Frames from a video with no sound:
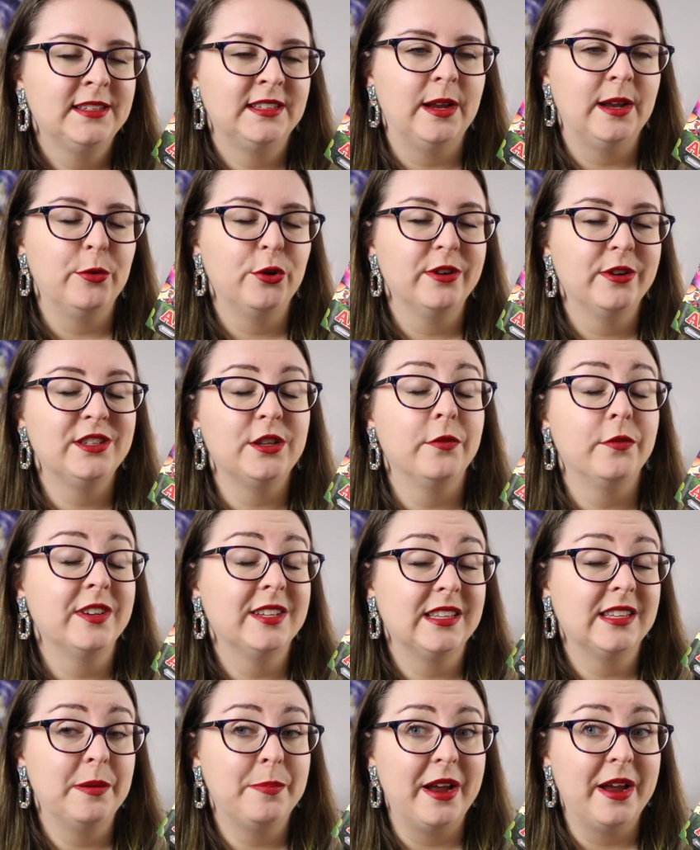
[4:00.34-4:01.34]
Summer is
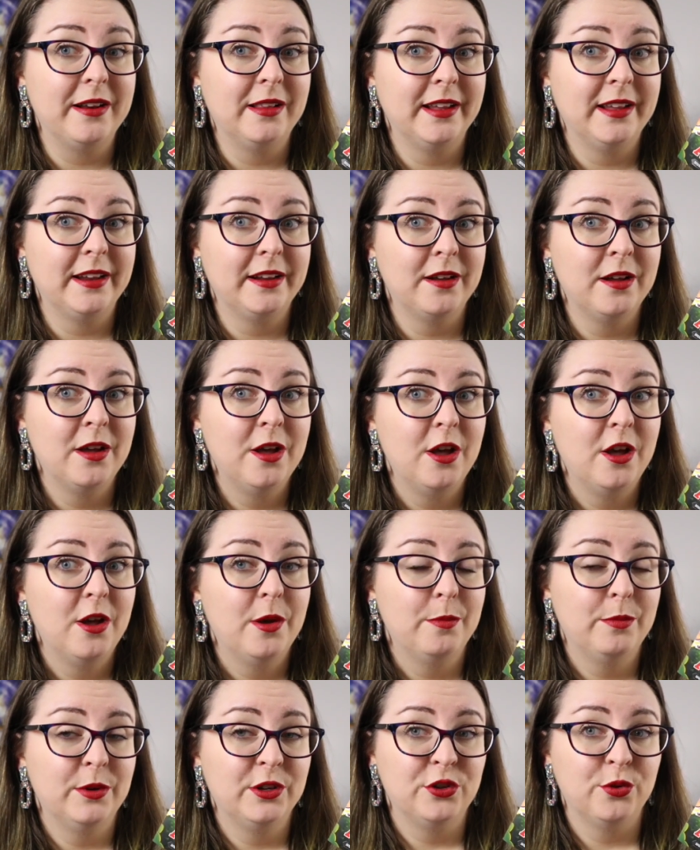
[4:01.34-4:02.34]
obviously battling
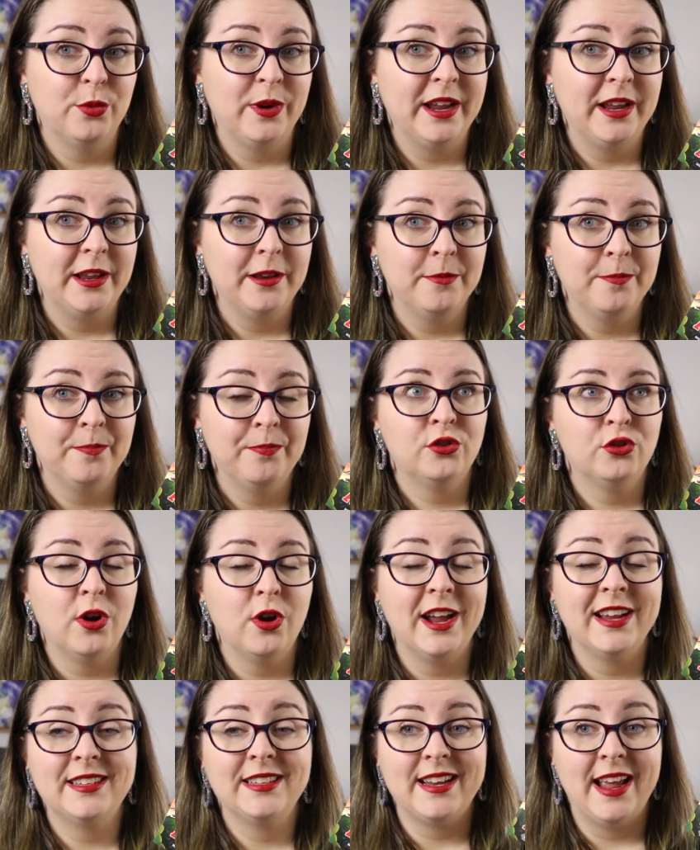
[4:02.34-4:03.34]
between
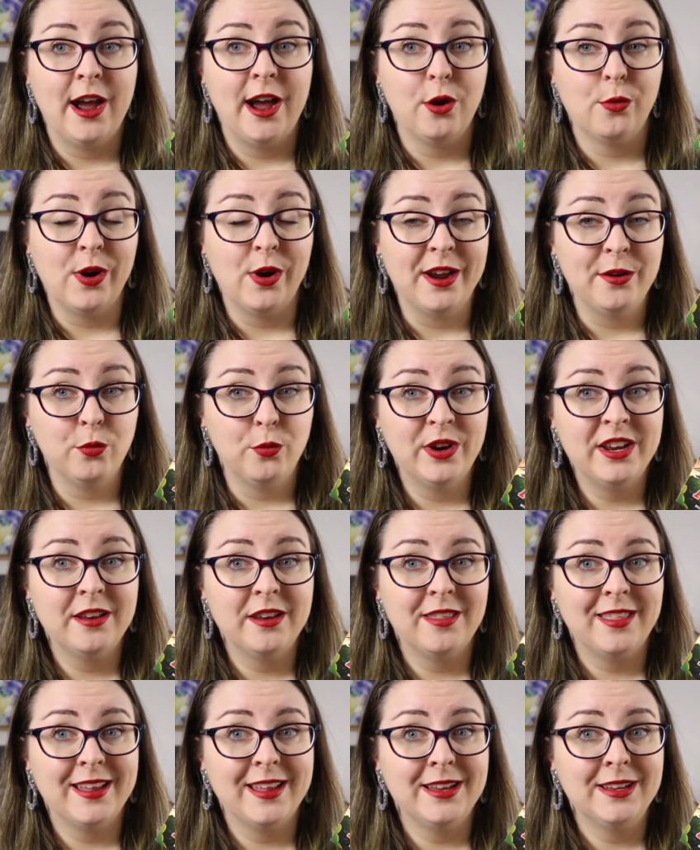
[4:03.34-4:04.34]
trying to outright win
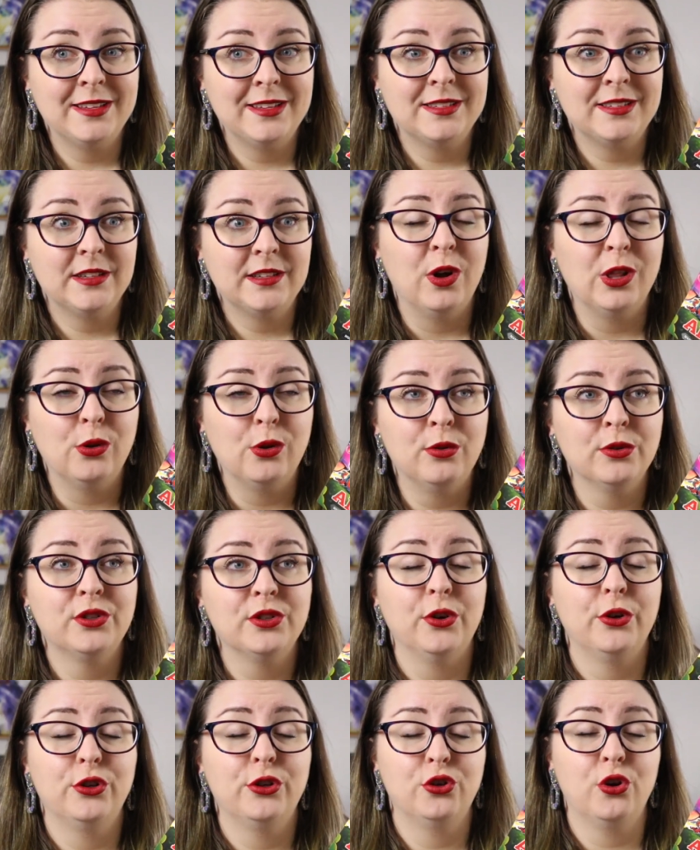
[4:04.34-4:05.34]
things while
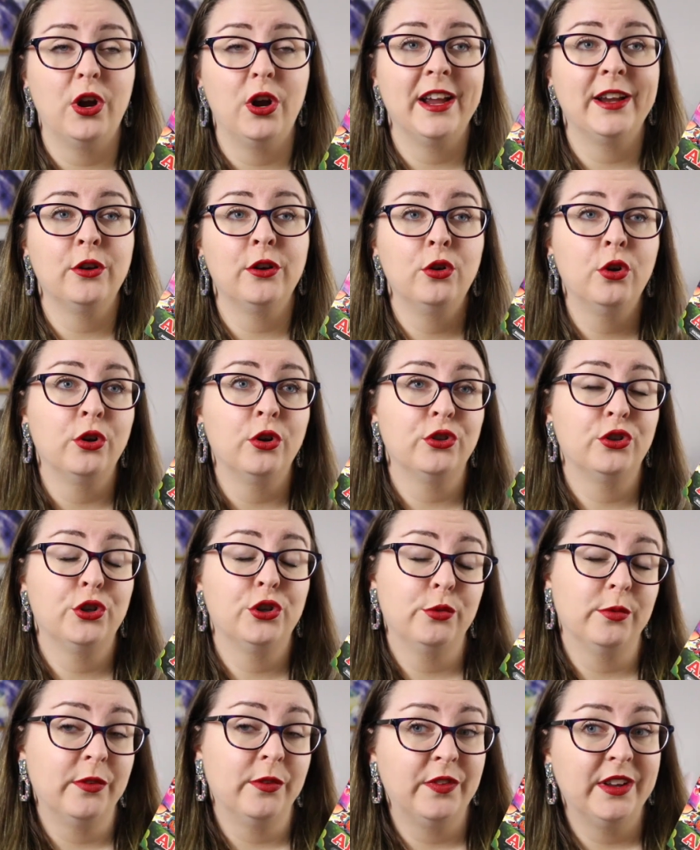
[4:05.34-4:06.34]
also trying not
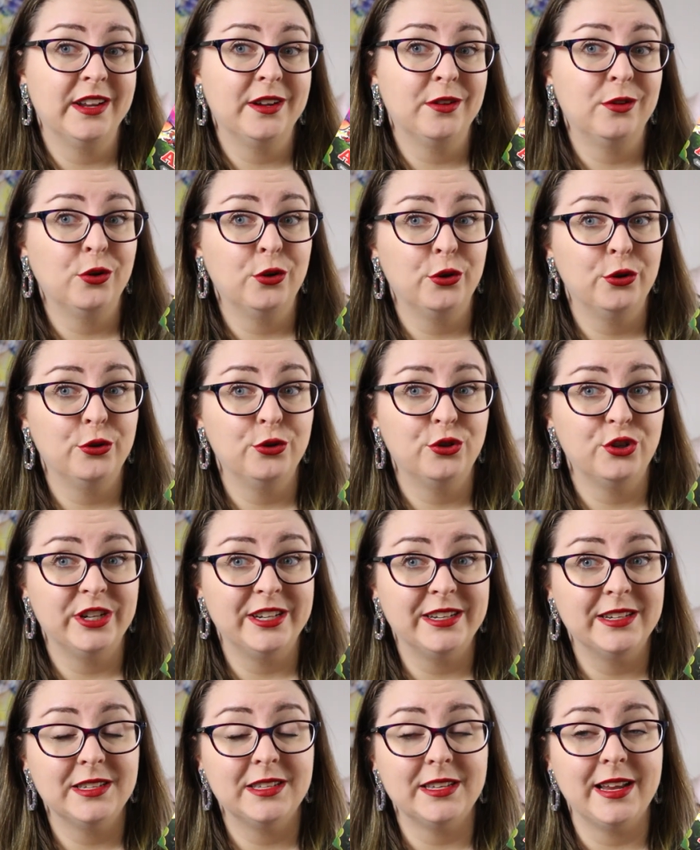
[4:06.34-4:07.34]
to reveal who
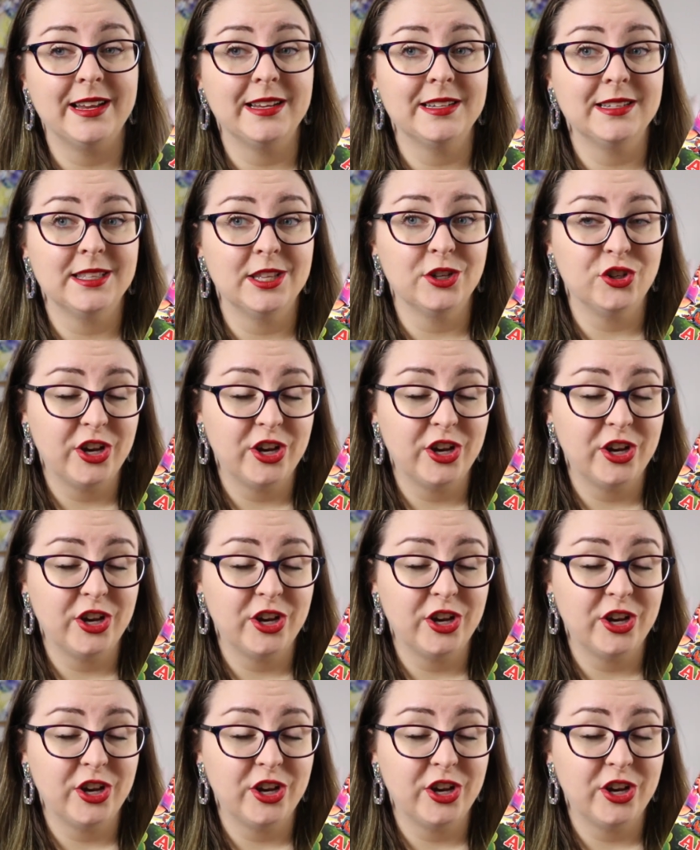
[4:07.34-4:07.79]
she is as the